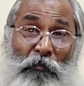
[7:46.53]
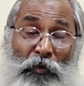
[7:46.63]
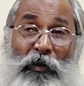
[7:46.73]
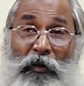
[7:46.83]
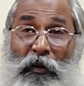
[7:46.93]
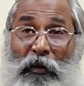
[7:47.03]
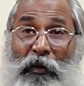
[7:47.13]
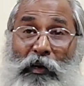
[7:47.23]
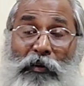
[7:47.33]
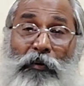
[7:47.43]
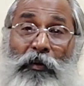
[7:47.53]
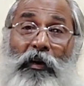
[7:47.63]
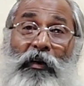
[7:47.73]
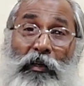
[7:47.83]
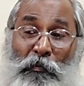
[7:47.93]

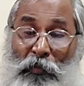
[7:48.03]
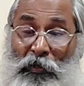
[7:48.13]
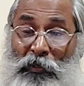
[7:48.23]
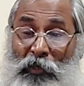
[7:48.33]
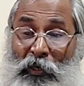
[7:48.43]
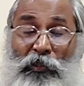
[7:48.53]
retrograde and combust,